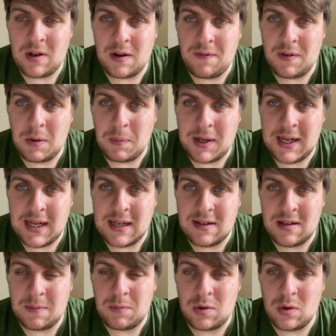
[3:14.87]
Hopefully we can get
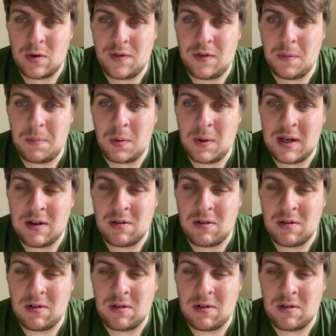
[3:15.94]
some sort of football in,